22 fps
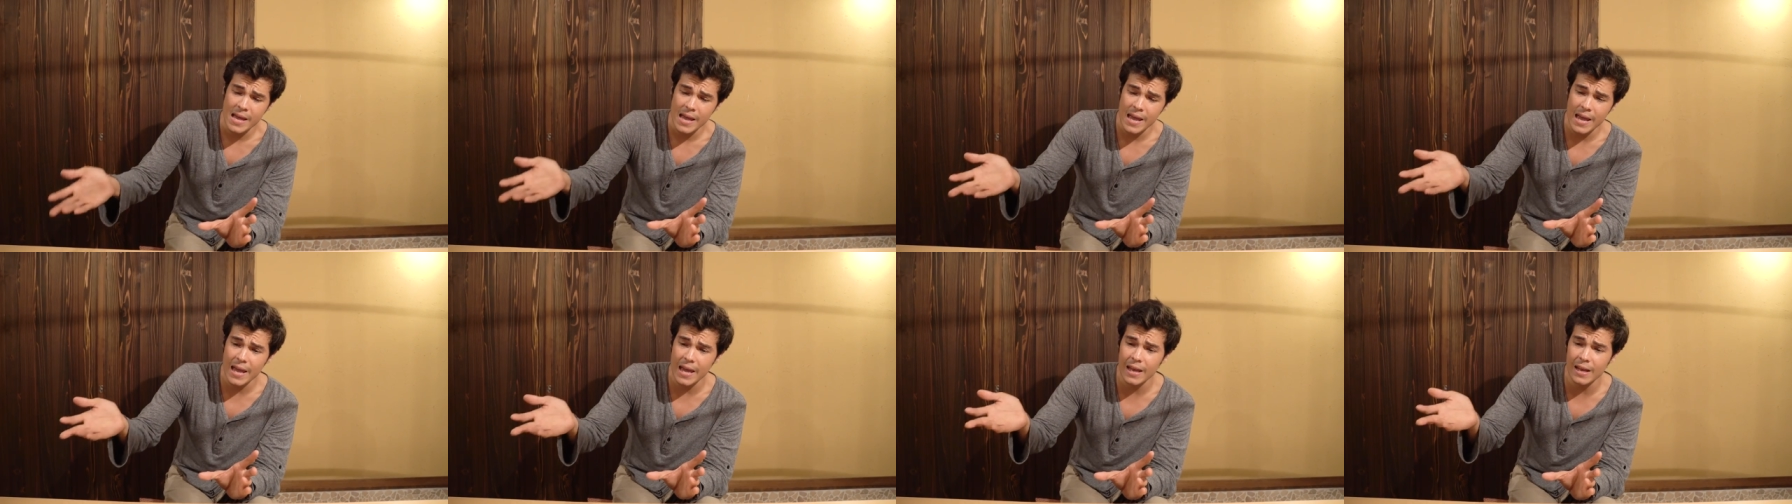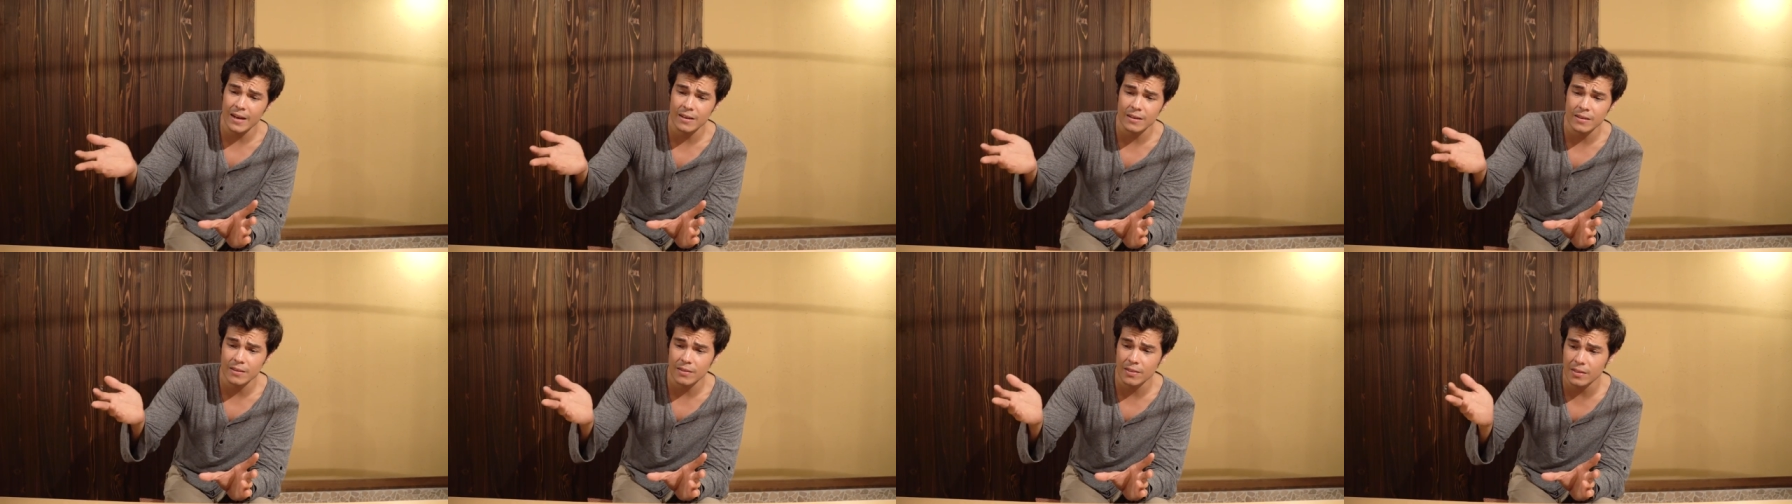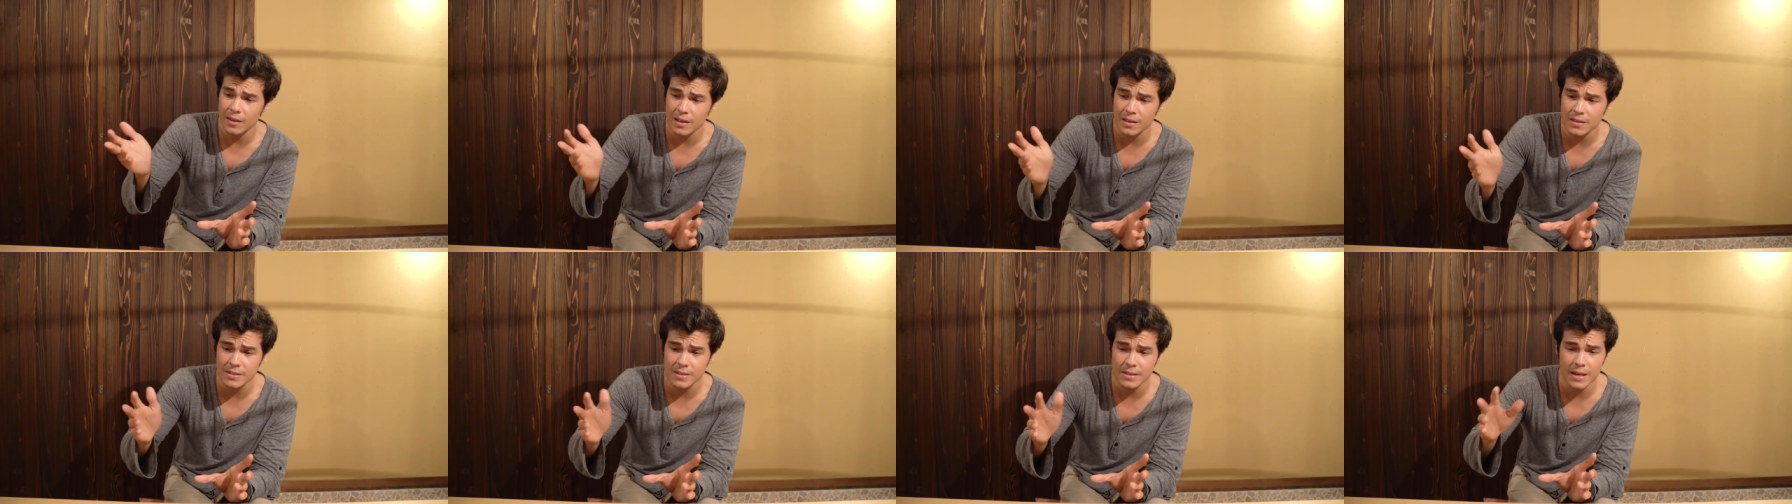And
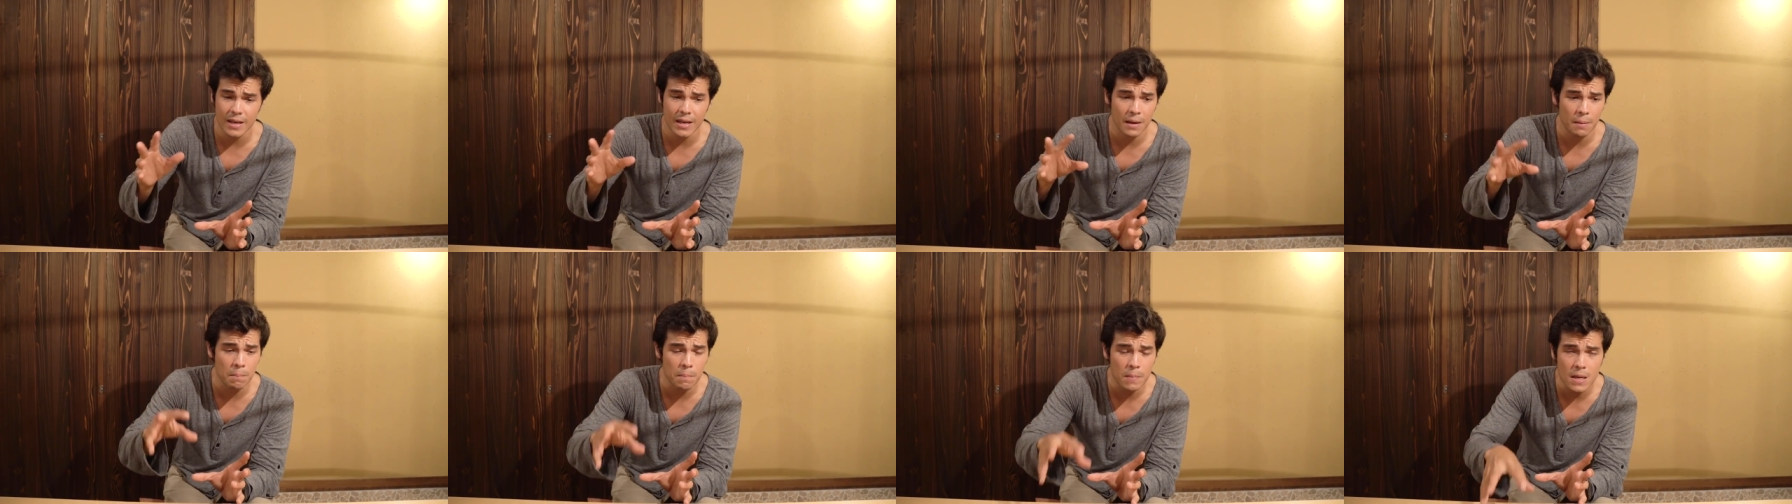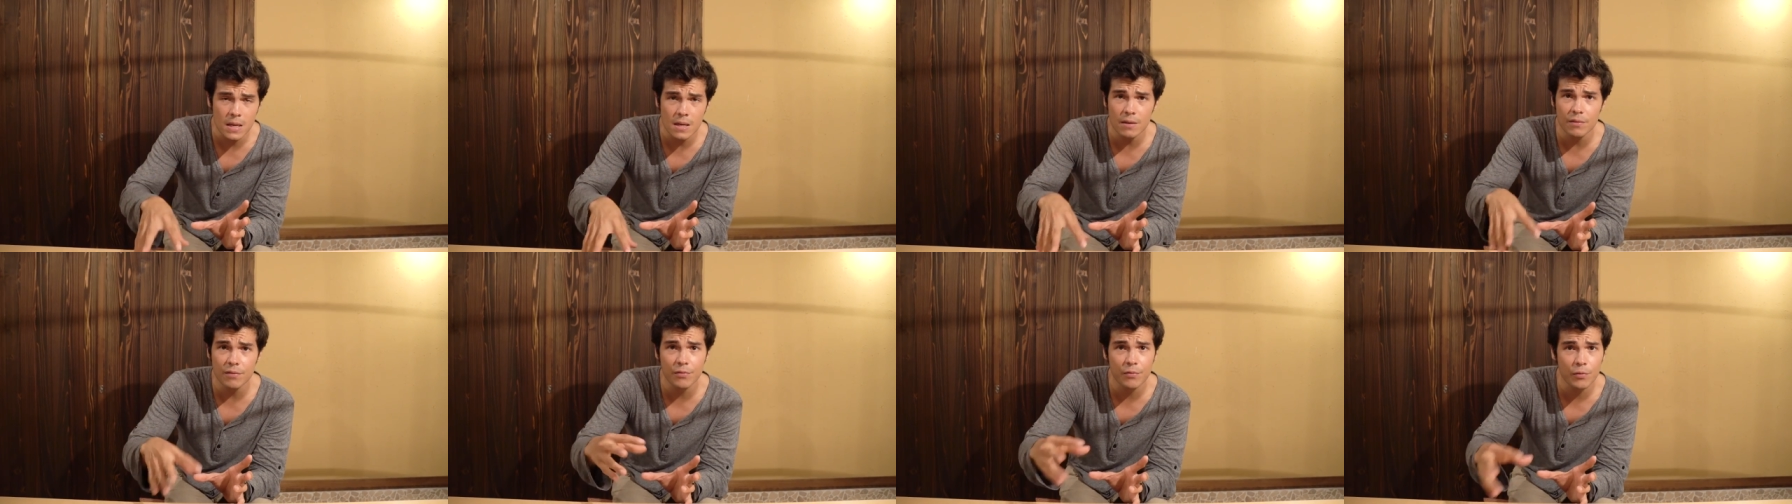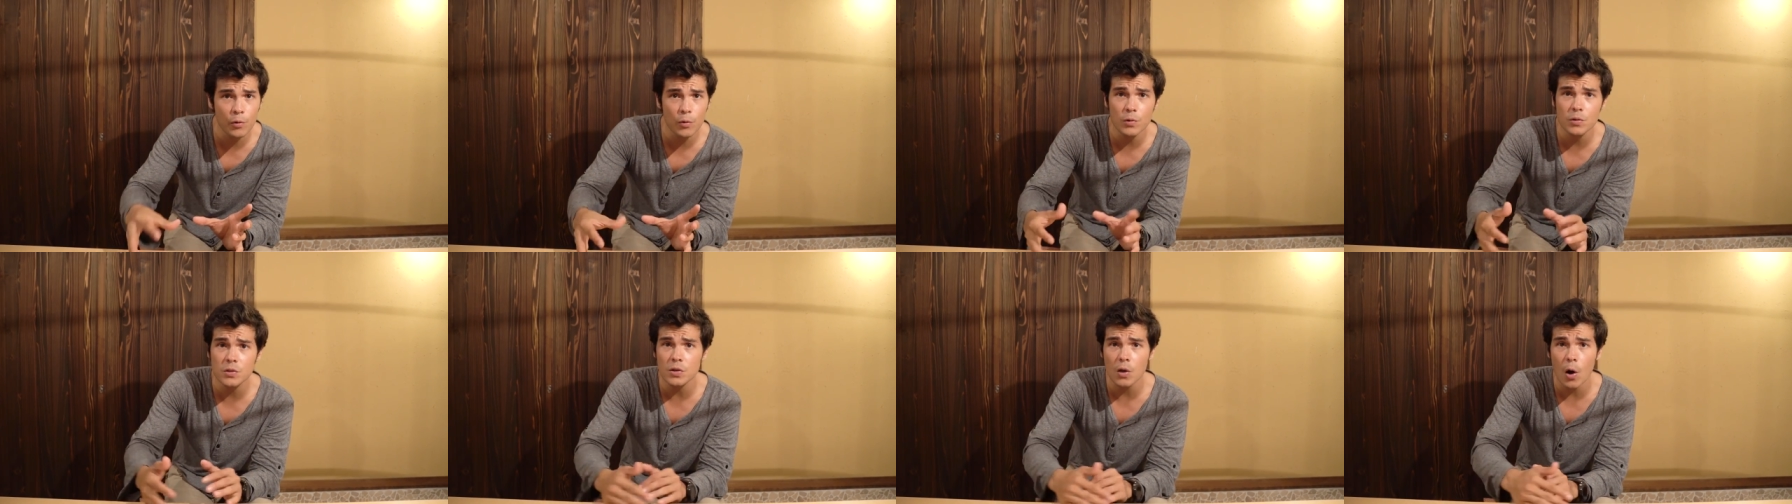things like meat,
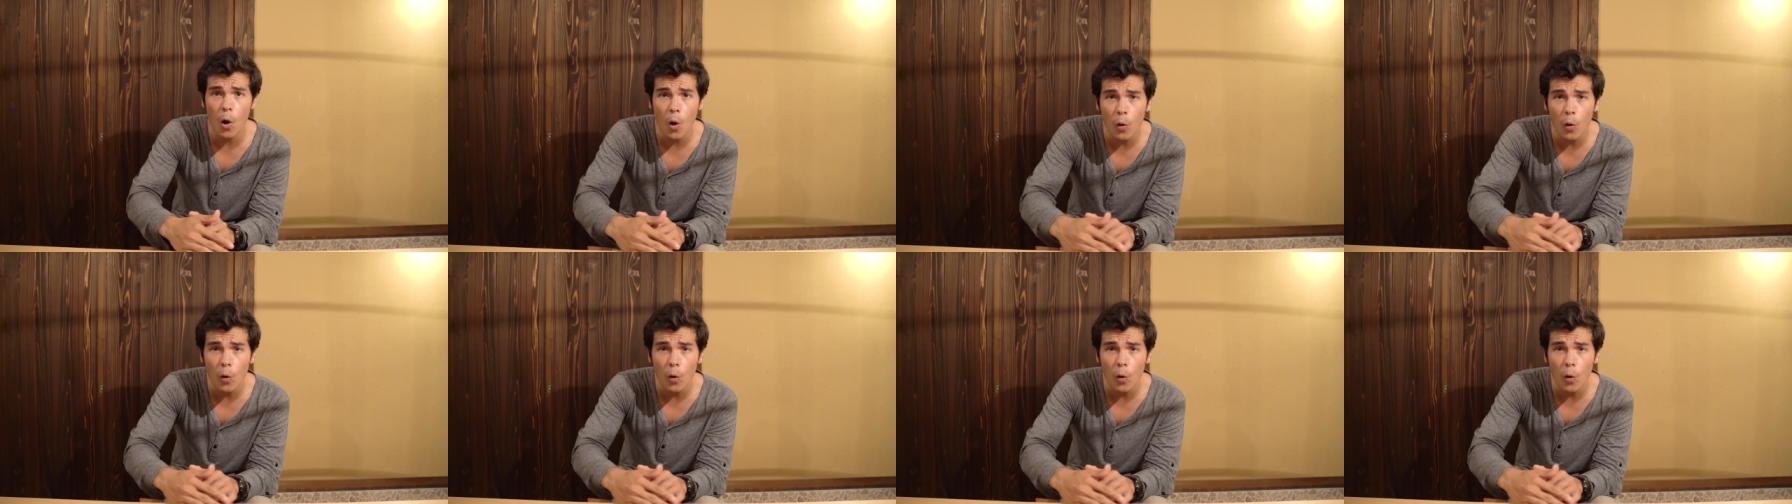fruits,